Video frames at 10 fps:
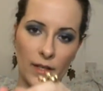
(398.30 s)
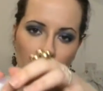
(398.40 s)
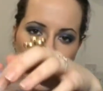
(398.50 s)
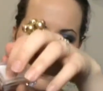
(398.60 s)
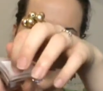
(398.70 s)

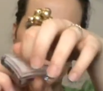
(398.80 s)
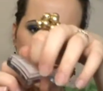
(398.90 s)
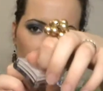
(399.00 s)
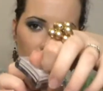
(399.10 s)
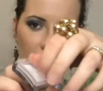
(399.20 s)
little
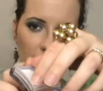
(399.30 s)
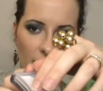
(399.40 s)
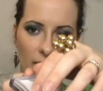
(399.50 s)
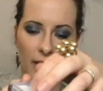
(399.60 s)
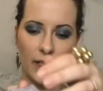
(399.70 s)
lid
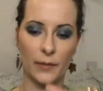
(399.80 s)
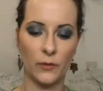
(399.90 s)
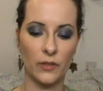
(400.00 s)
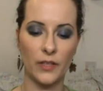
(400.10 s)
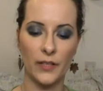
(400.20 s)
inside. I'm
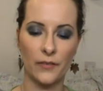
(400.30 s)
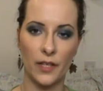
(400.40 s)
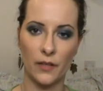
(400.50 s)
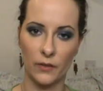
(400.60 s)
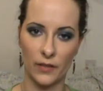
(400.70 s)
gonna leave
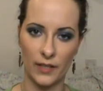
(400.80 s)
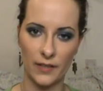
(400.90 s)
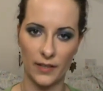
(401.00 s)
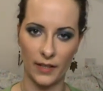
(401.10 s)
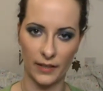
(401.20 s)
that on.
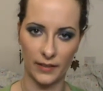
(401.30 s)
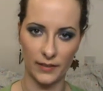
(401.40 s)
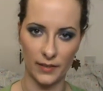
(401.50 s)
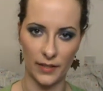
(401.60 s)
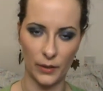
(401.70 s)
That's like a
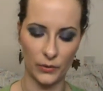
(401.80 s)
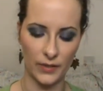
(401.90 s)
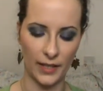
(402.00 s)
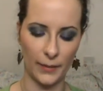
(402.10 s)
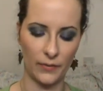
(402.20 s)
little
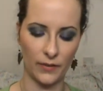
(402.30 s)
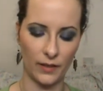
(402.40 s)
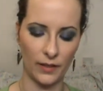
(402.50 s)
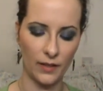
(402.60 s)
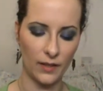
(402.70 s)
tape
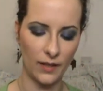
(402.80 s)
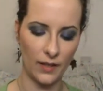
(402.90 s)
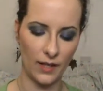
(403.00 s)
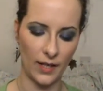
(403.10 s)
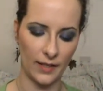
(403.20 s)
thing,
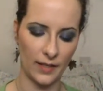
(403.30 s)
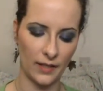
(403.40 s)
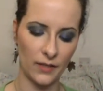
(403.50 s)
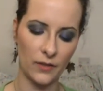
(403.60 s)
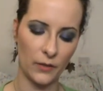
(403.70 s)
and then
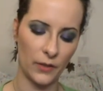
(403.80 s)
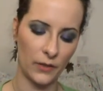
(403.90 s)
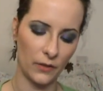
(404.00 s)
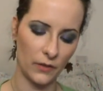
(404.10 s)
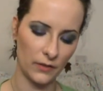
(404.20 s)
it's only
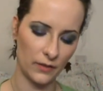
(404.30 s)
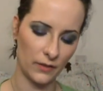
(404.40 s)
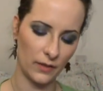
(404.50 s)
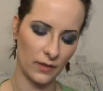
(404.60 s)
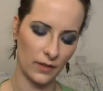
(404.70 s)
got
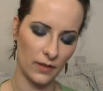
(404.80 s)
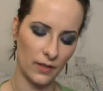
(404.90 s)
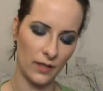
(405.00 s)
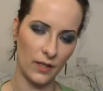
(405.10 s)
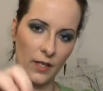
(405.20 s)

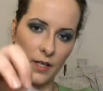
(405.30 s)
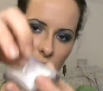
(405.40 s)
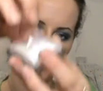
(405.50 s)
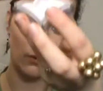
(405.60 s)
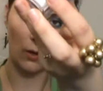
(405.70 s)
a little